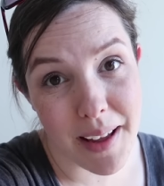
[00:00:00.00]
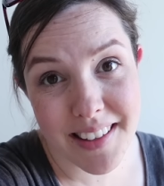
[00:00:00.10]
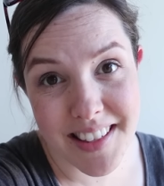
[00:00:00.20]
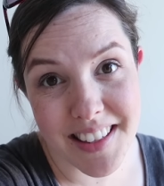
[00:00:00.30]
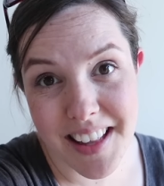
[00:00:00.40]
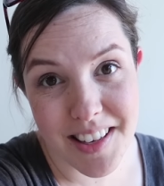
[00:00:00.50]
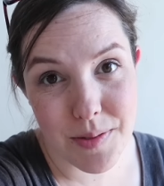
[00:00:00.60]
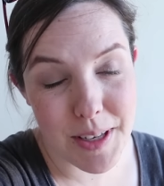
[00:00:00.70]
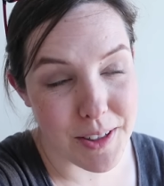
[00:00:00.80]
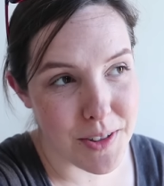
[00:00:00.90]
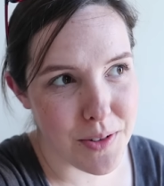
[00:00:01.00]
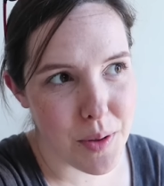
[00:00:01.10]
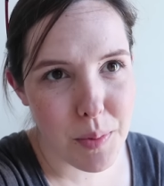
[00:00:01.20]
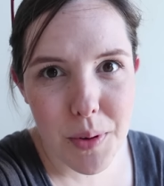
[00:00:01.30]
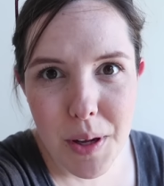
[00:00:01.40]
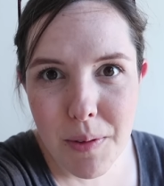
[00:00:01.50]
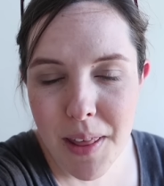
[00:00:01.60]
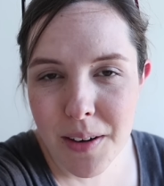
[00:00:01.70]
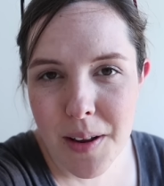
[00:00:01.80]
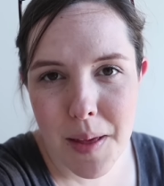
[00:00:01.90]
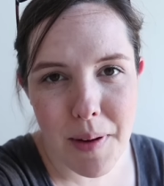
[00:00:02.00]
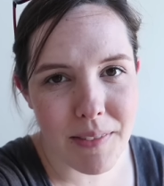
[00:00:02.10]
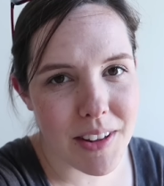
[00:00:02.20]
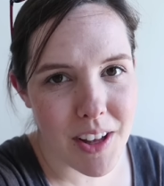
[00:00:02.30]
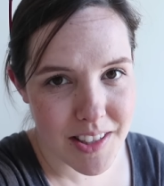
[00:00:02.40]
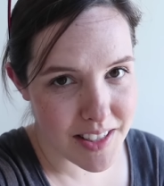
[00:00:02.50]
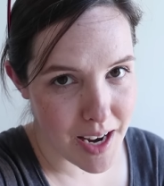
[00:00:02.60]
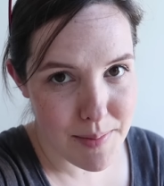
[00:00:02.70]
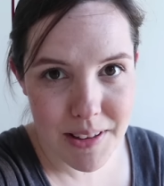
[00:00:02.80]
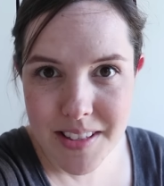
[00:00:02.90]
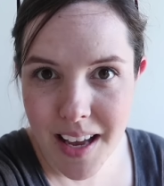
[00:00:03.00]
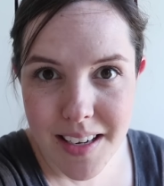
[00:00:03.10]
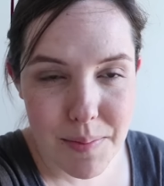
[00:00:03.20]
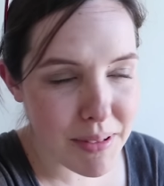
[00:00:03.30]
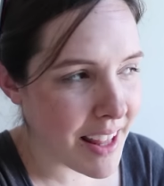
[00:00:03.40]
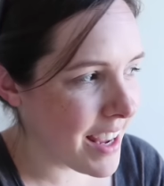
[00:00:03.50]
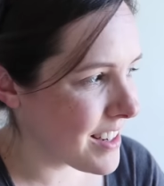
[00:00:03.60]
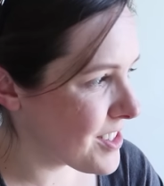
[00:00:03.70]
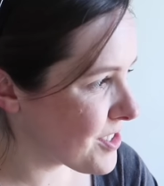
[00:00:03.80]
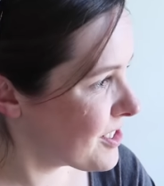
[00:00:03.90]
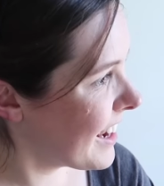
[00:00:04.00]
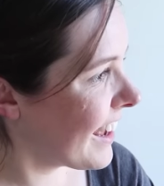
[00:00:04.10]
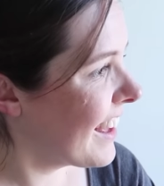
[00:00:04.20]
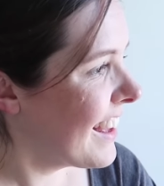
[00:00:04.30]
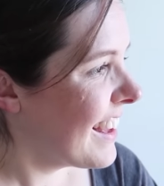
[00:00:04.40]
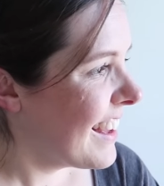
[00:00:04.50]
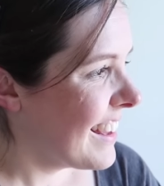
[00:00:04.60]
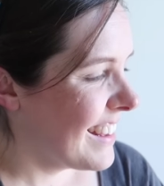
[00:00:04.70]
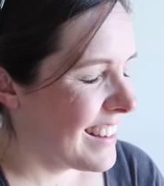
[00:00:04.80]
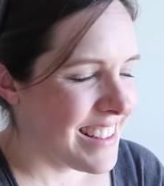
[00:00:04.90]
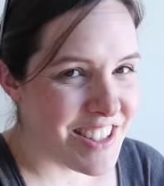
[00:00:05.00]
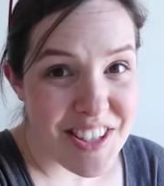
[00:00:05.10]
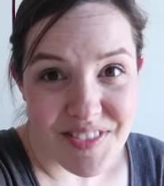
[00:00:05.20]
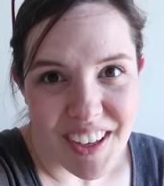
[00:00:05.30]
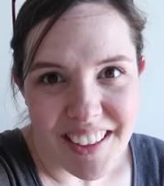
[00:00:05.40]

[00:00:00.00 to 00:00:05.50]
bikes in the last week or two. The pretty weather and them having lots of time outside to play and enjoy. It's just